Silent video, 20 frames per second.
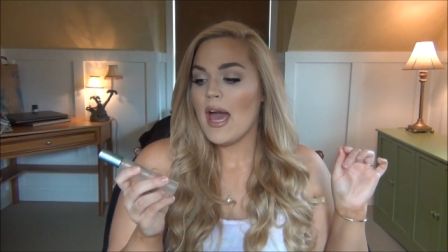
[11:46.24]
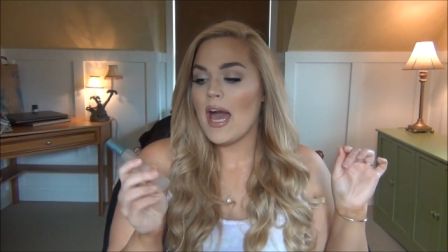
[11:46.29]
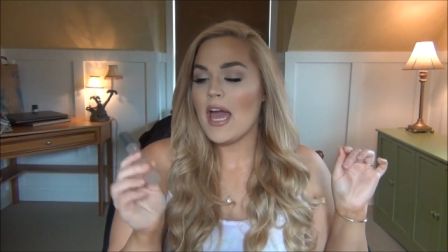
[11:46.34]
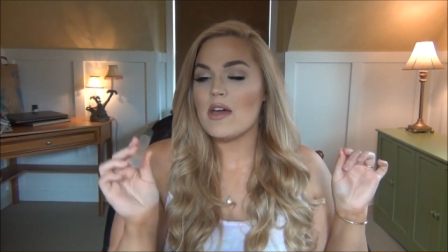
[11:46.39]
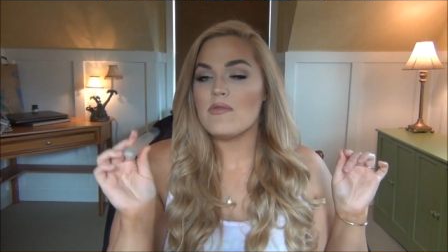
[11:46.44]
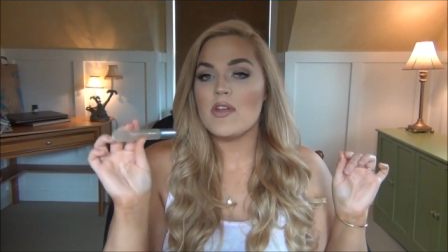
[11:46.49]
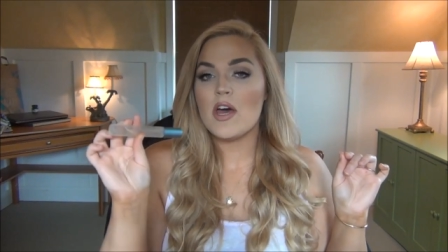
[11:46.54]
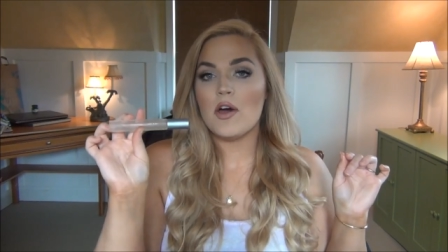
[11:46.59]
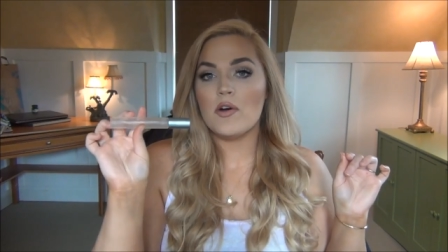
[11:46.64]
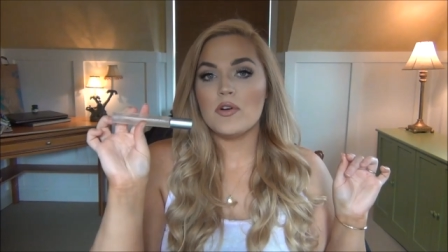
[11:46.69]
I
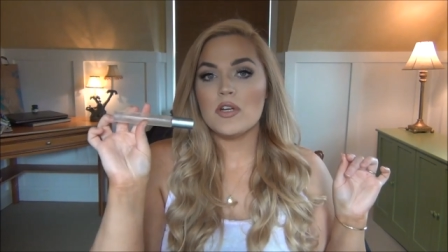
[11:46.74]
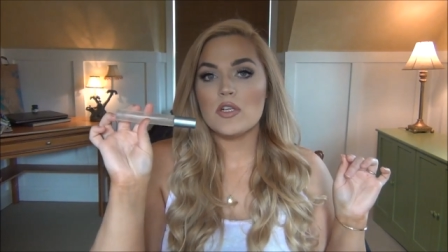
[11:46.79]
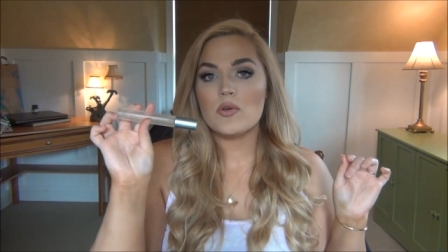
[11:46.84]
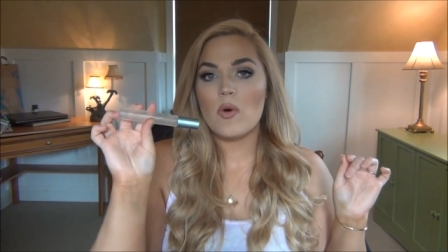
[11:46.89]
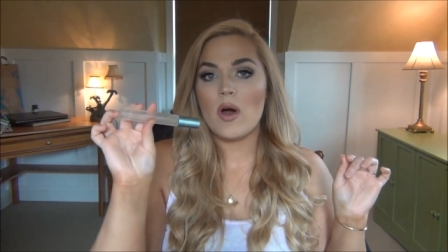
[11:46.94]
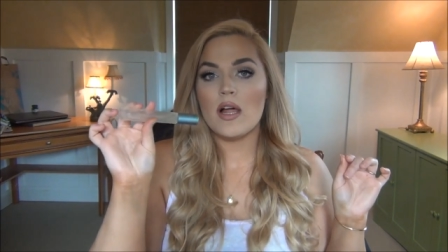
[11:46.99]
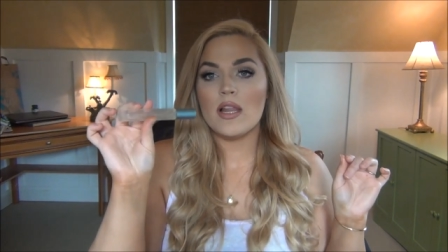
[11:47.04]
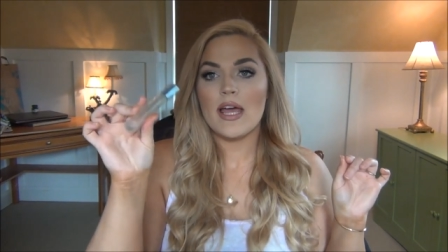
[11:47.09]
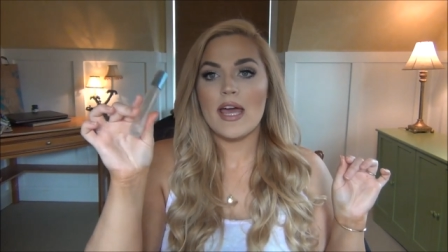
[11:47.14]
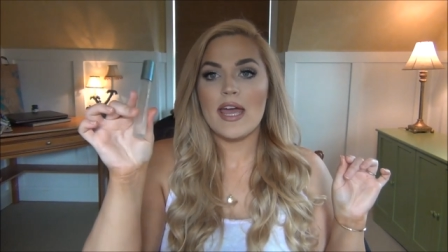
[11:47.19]
have the Eau de
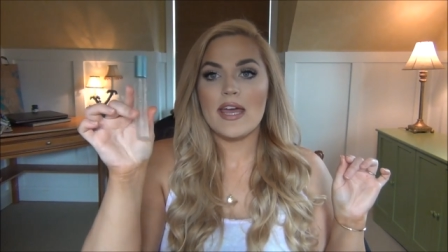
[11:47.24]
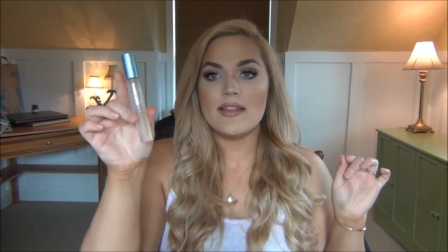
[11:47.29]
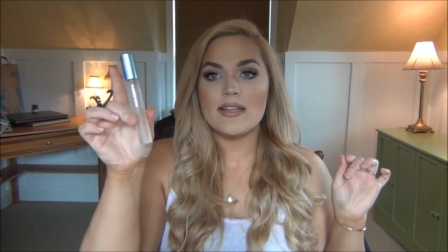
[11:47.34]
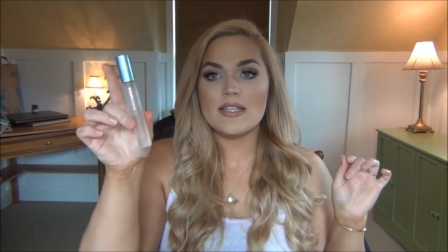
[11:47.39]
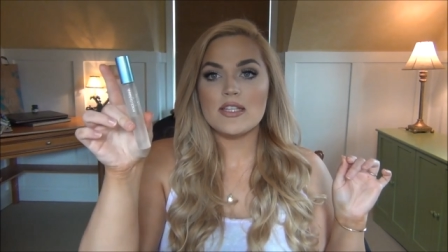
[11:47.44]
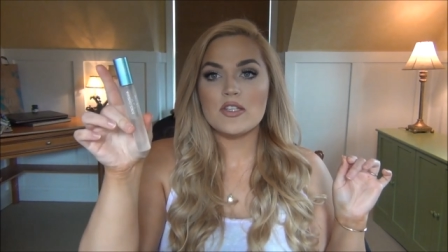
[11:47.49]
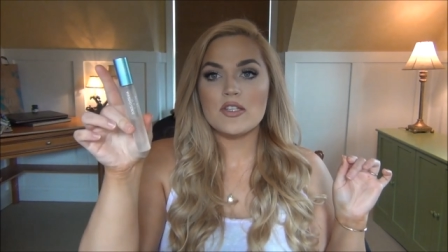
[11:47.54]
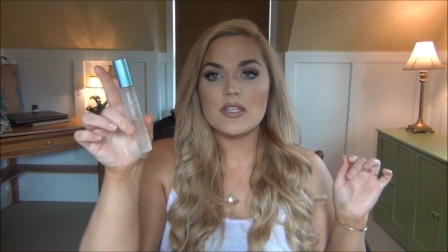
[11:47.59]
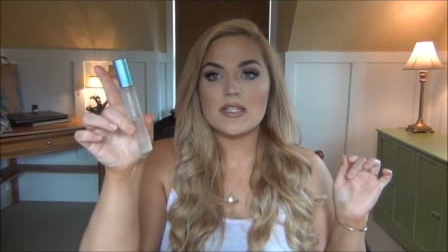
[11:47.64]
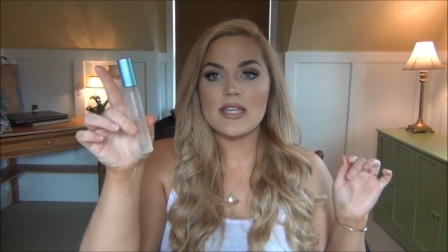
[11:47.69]
Toilette, and
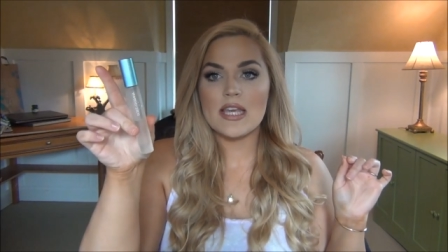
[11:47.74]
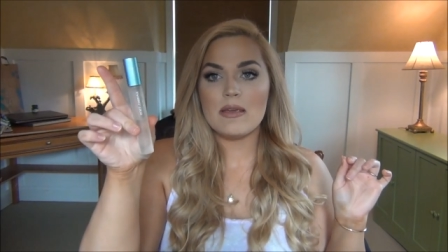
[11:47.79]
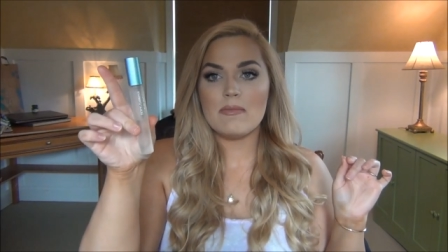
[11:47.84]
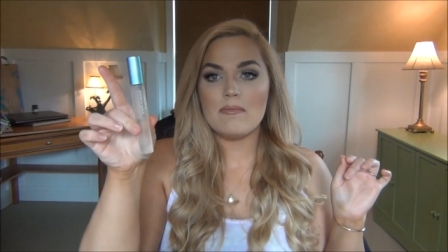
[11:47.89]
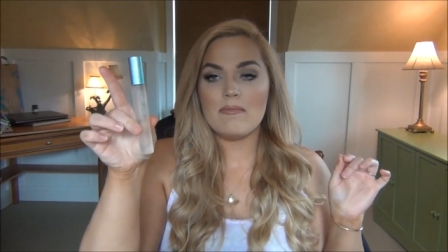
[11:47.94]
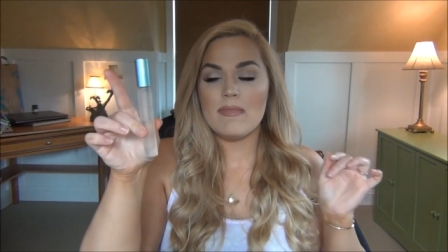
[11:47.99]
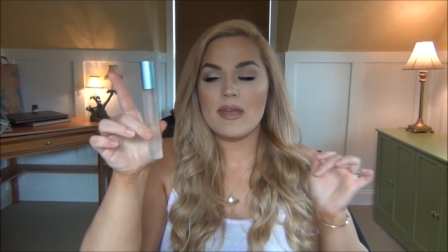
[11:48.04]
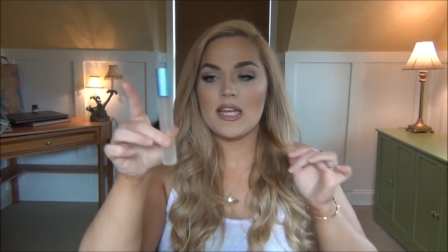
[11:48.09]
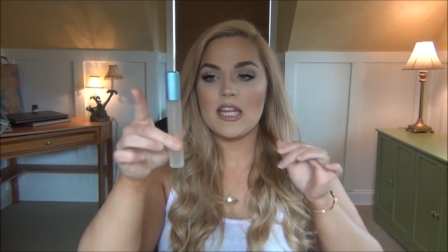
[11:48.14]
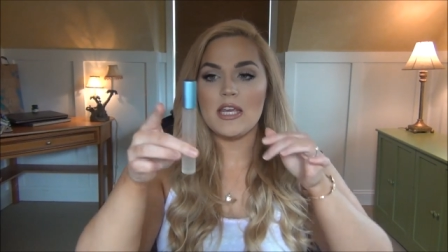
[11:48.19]
this is just a
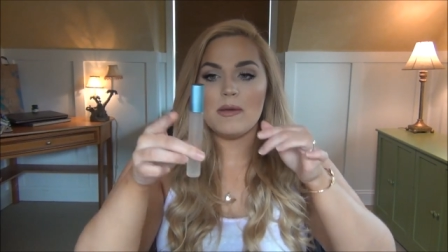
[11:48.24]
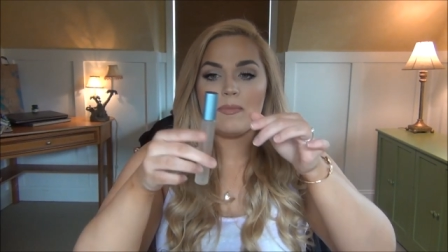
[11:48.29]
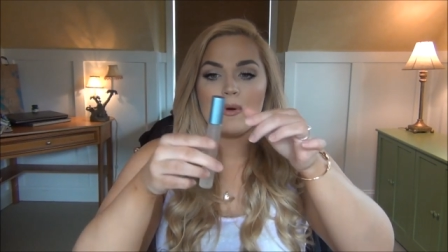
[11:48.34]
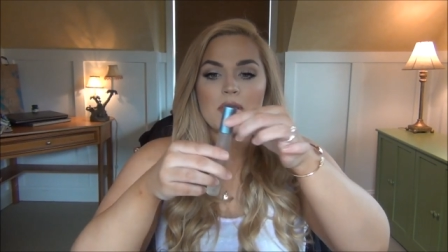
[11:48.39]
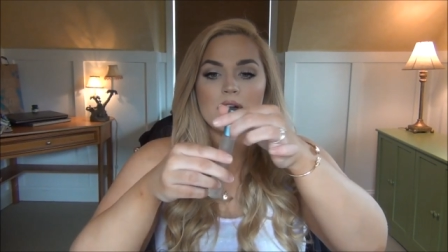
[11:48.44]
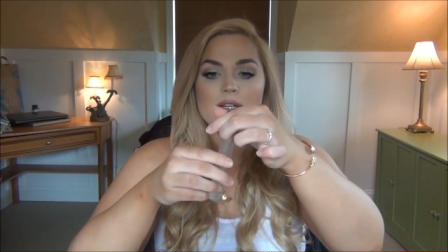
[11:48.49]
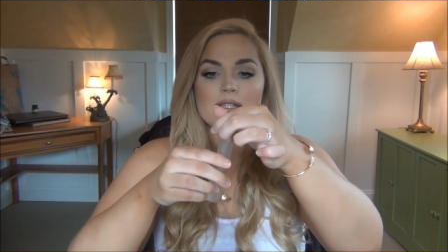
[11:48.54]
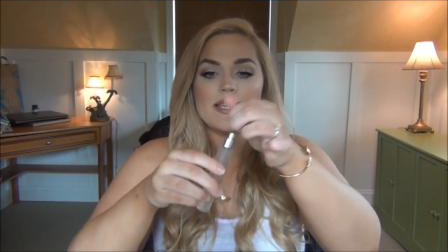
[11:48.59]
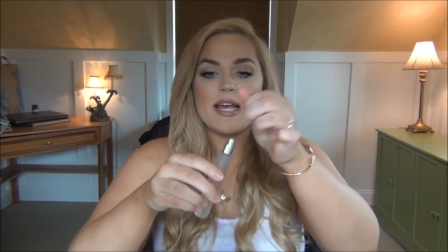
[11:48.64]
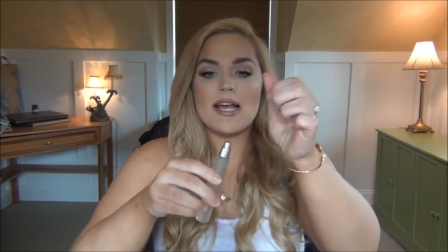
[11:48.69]
mini
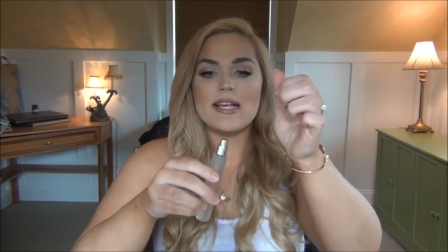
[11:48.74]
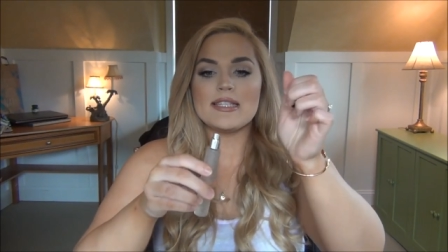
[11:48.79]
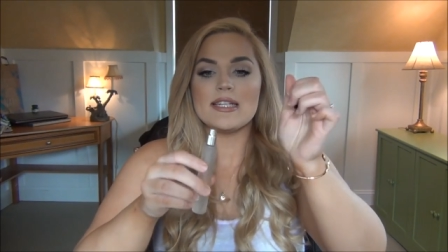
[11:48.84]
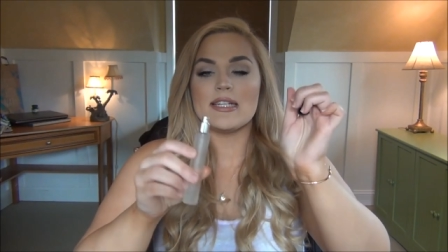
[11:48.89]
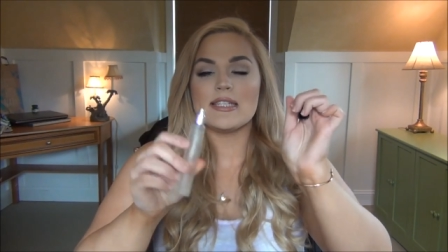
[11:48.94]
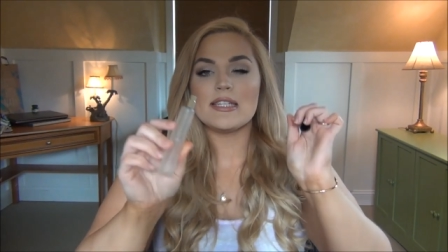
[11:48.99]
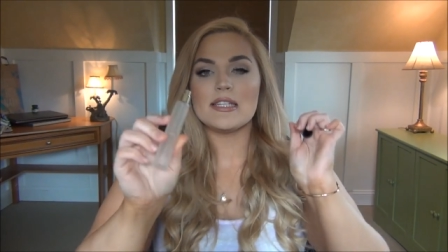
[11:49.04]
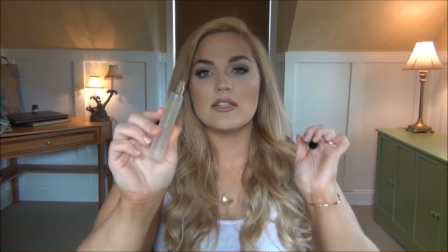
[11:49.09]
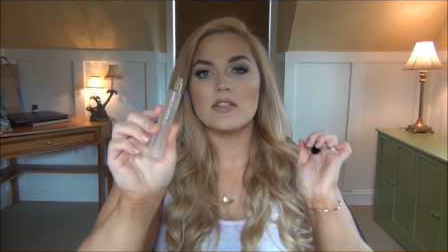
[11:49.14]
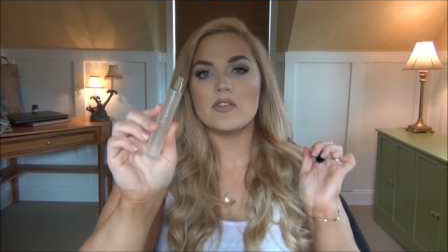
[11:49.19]
purse size,
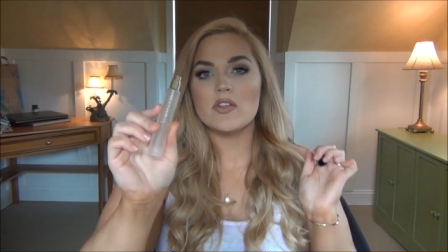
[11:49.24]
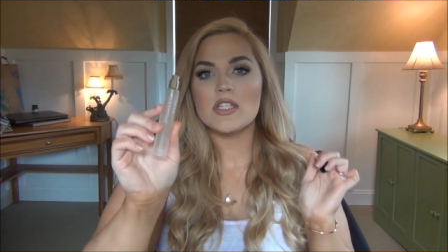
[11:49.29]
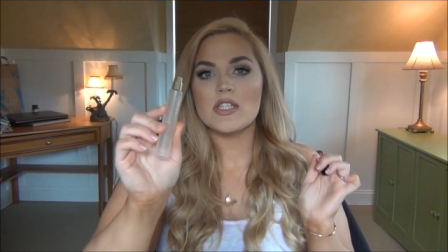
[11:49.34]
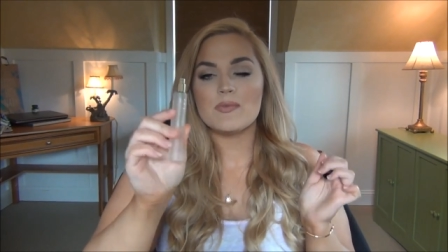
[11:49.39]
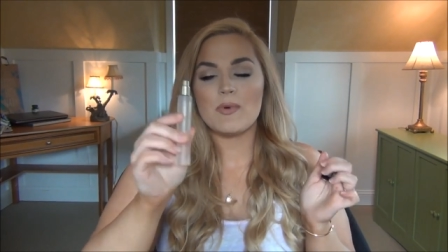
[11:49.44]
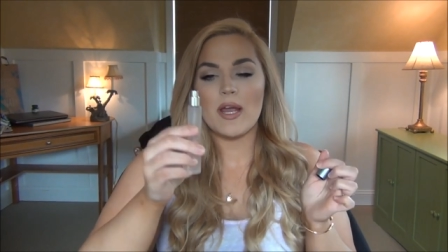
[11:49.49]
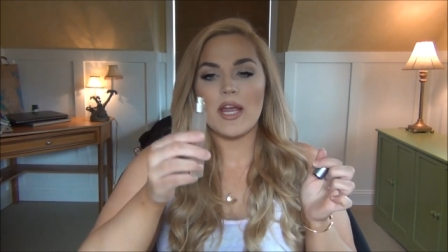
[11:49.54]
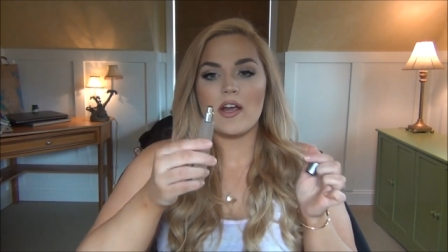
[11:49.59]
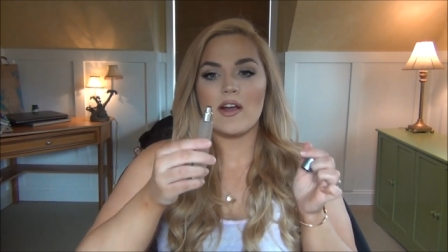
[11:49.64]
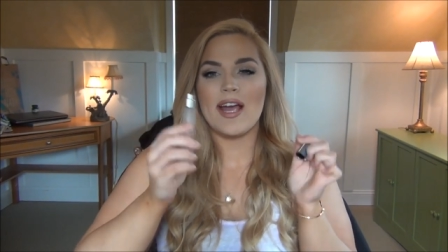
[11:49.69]
and it's a little
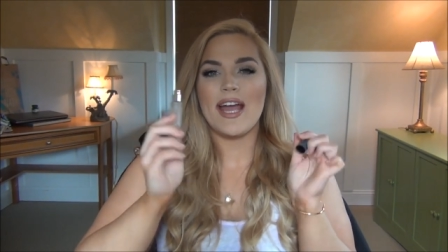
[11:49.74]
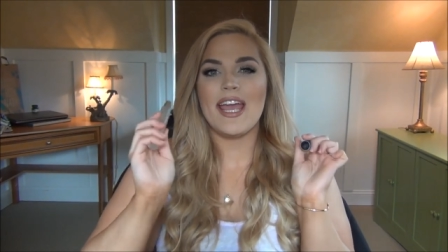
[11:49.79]
sprayer.